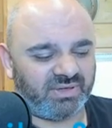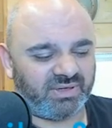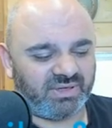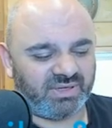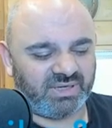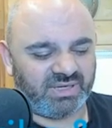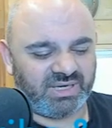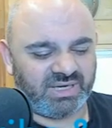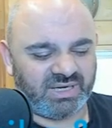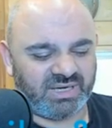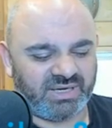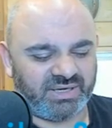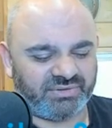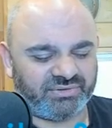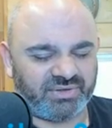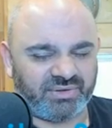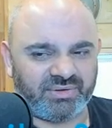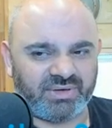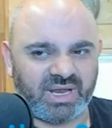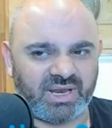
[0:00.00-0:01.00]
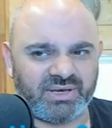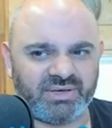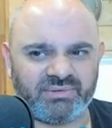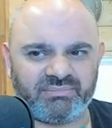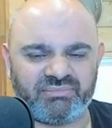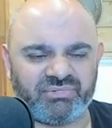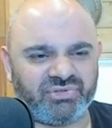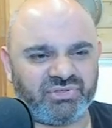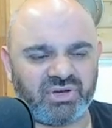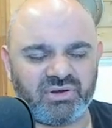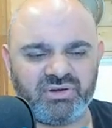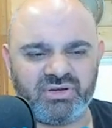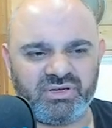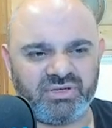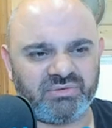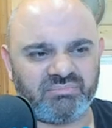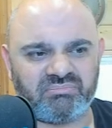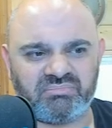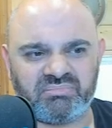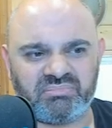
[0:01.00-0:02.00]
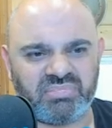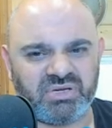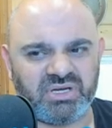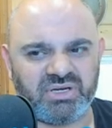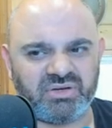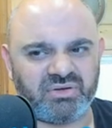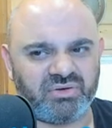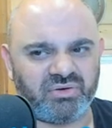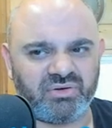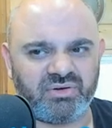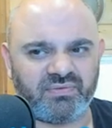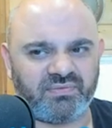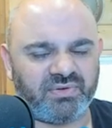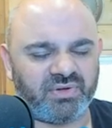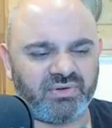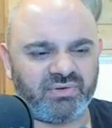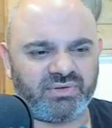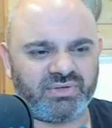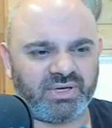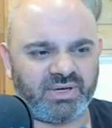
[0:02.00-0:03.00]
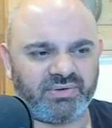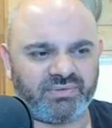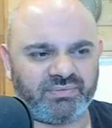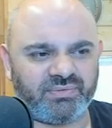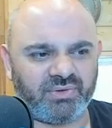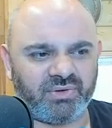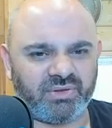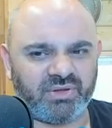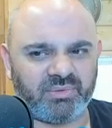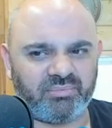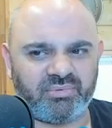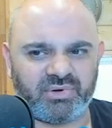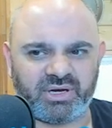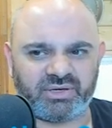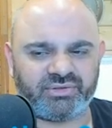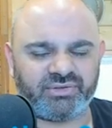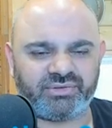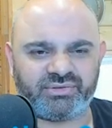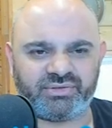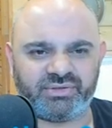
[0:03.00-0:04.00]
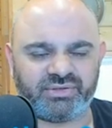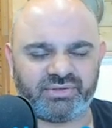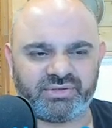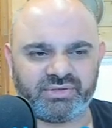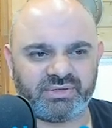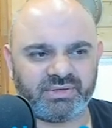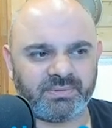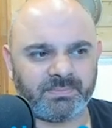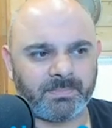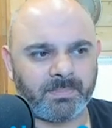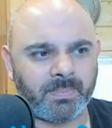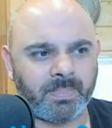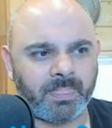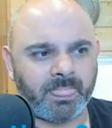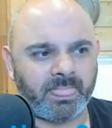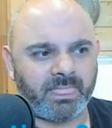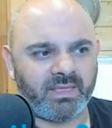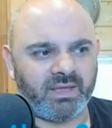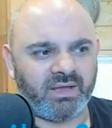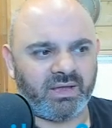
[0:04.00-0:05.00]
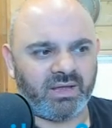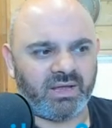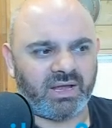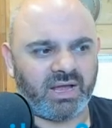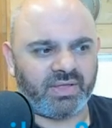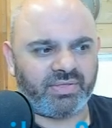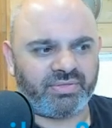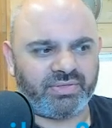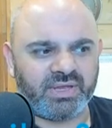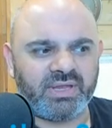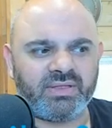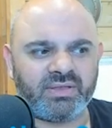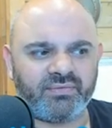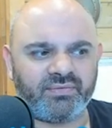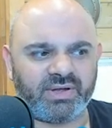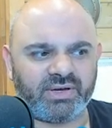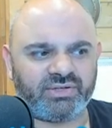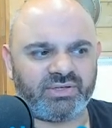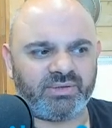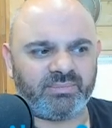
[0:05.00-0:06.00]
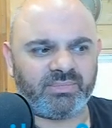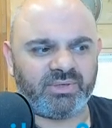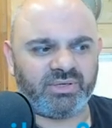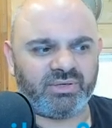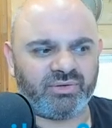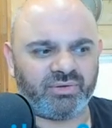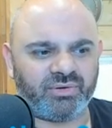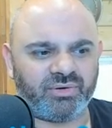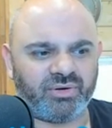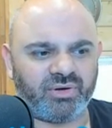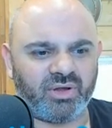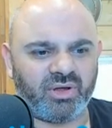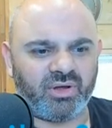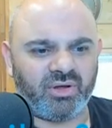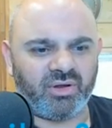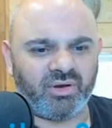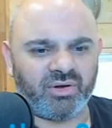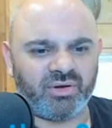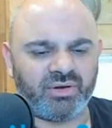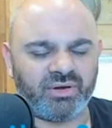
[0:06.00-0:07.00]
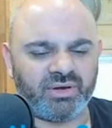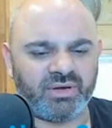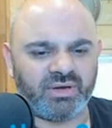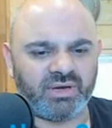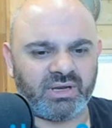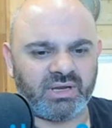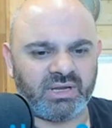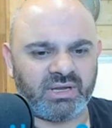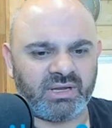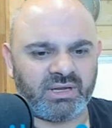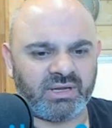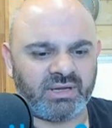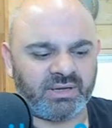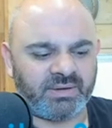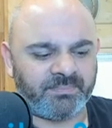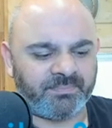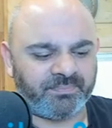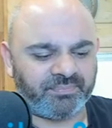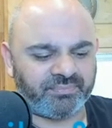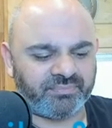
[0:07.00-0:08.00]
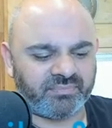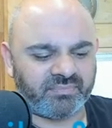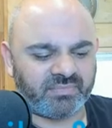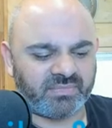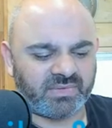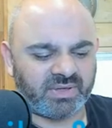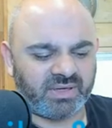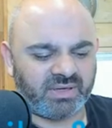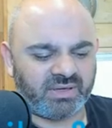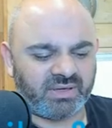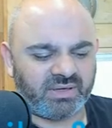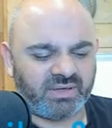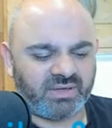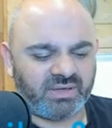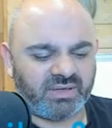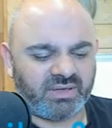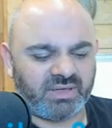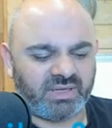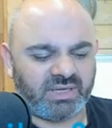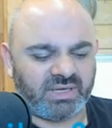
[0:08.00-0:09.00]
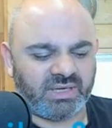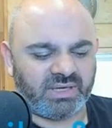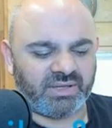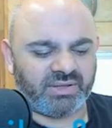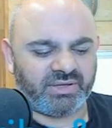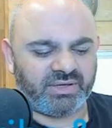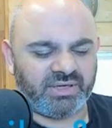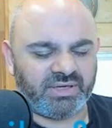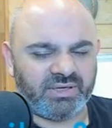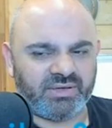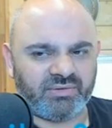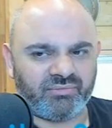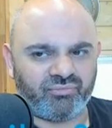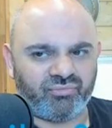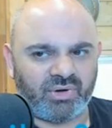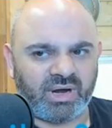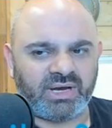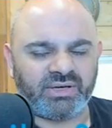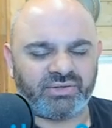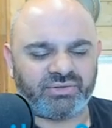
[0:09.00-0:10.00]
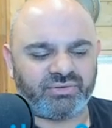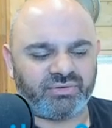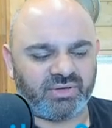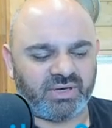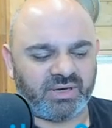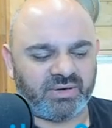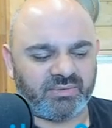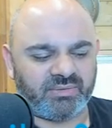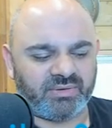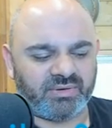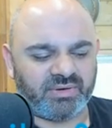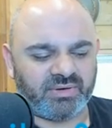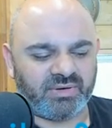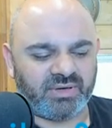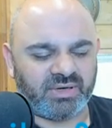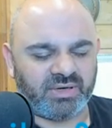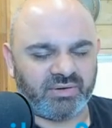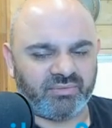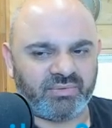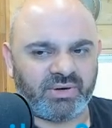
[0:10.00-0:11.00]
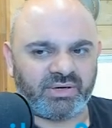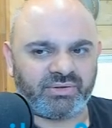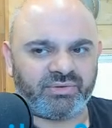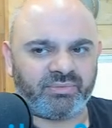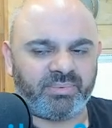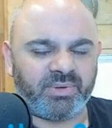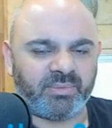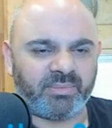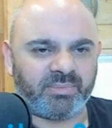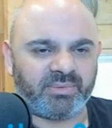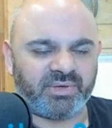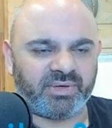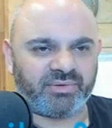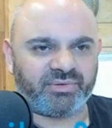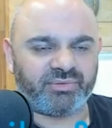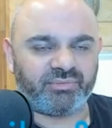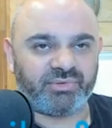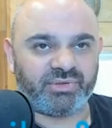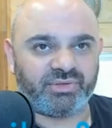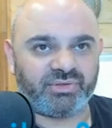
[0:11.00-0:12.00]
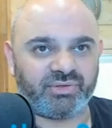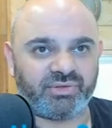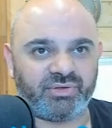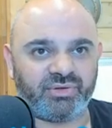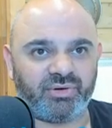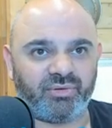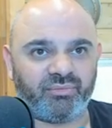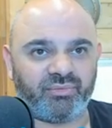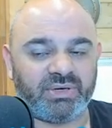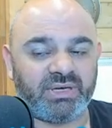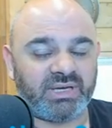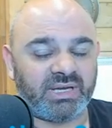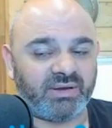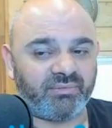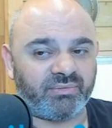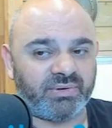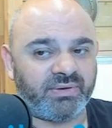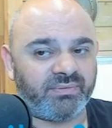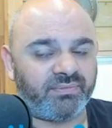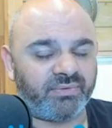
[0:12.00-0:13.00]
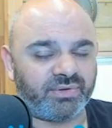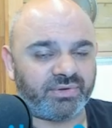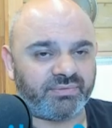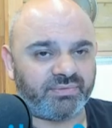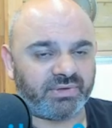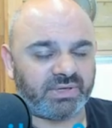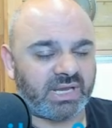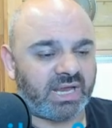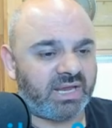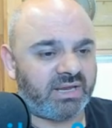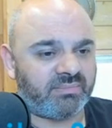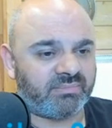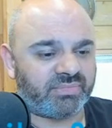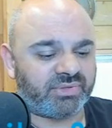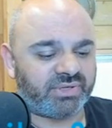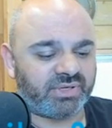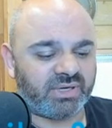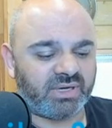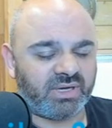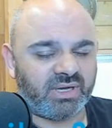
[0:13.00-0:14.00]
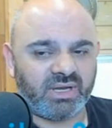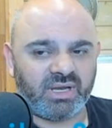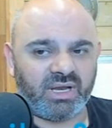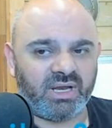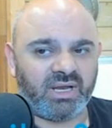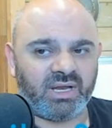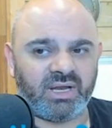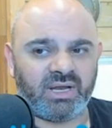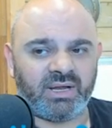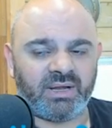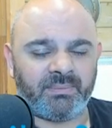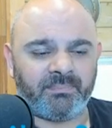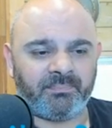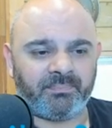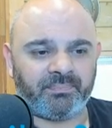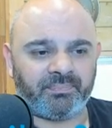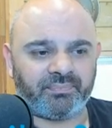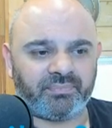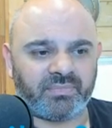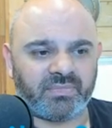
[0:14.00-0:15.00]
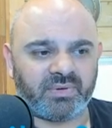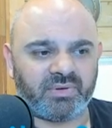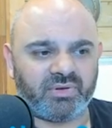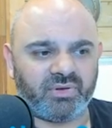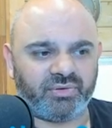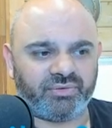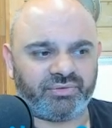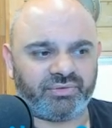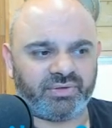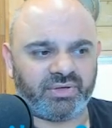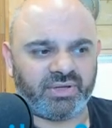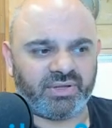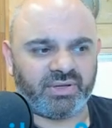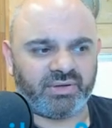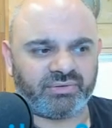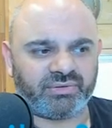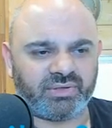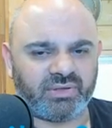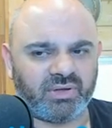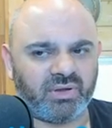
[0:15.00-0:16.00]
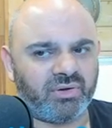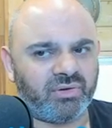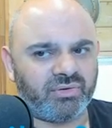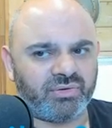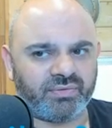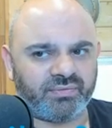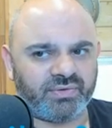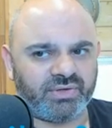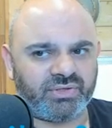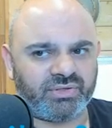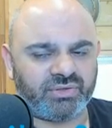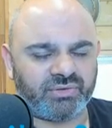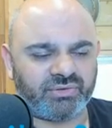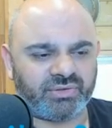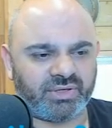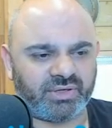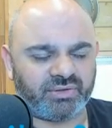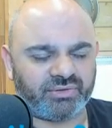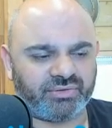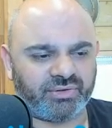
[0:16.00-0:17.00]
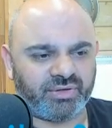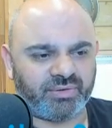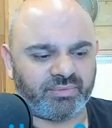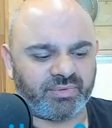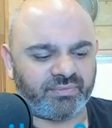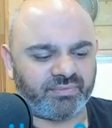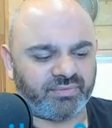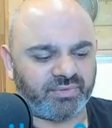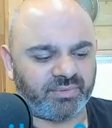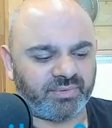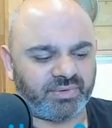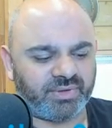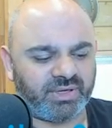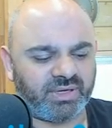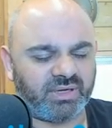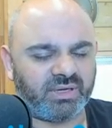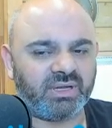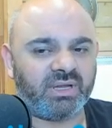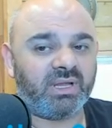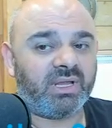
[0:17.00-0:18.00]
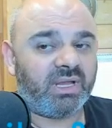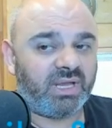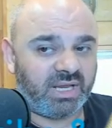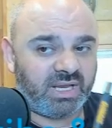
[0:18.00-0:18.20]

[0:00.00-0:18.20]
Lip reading: And Sony's been done a few times for their practices. I think they've actually been done on the rights and rights of people being able to return or re-get refunds for games. Because there's a load of issues that Sony went through with that. It